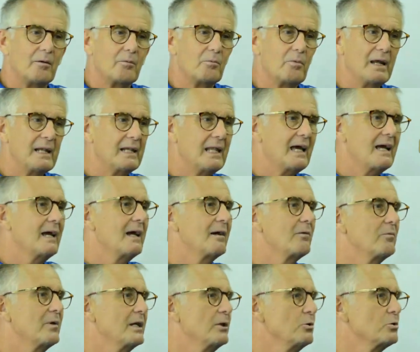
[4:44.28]

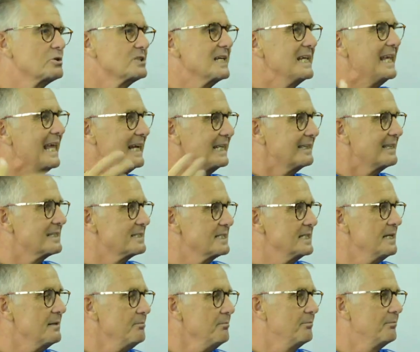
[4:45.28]
When you select a
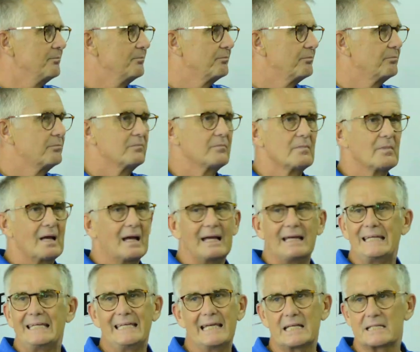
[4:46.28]
team,
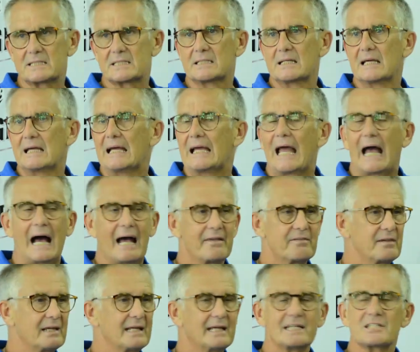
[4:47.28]
yes, I
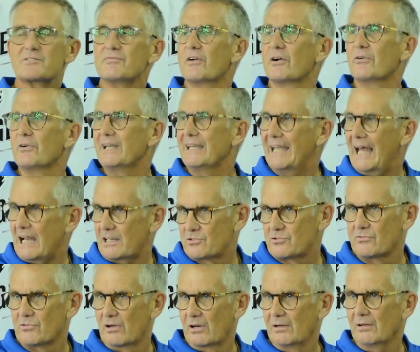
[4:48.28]
think it's very
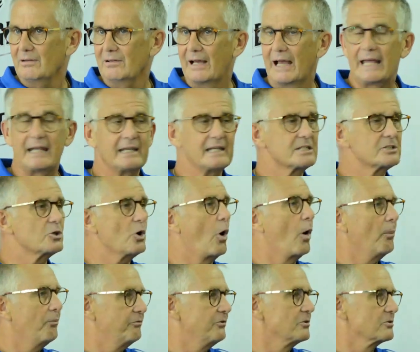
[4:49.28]
natural and is
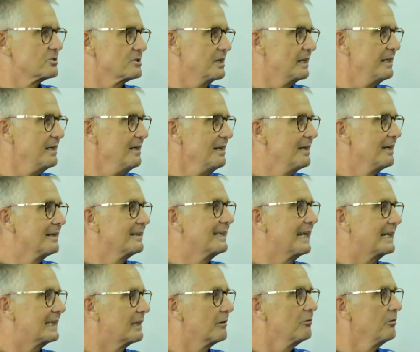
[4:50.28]
obviously
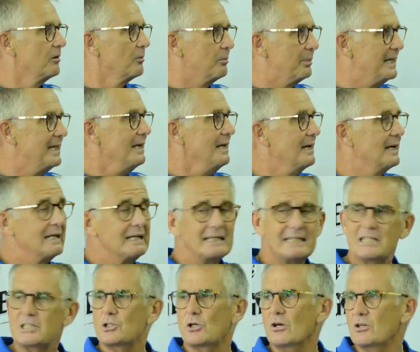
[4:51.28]
that there will be
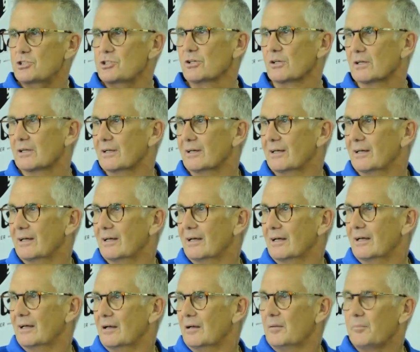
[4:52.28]
discussion.
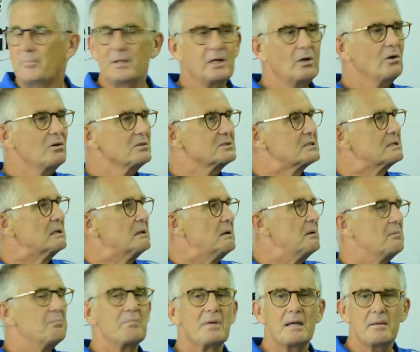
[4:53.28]
Because
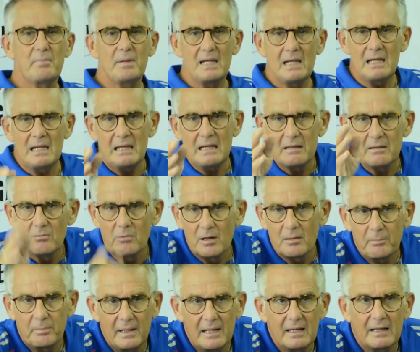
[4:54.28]
maybe
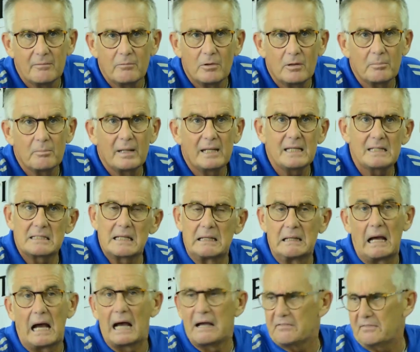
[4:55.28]
one player, one man is
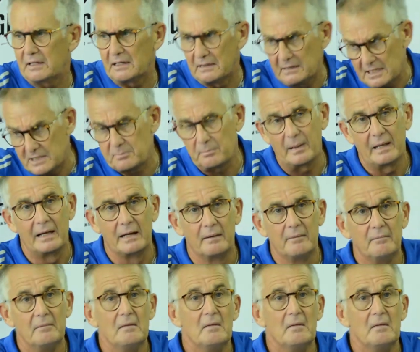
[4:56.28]
a, I think this player,